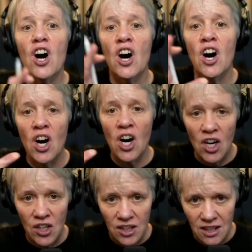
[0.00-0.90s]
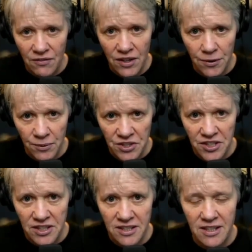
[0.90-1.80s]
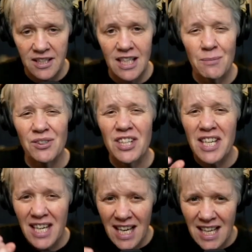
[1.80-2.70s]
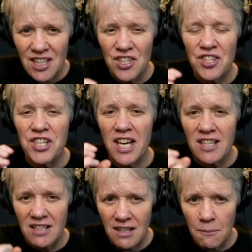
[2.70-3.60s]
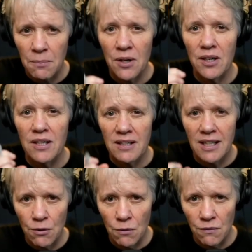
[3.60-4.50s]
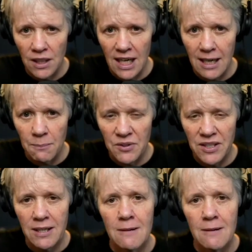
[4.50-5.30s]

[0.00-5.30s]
all of their richness to the table, not just the part that overlaps.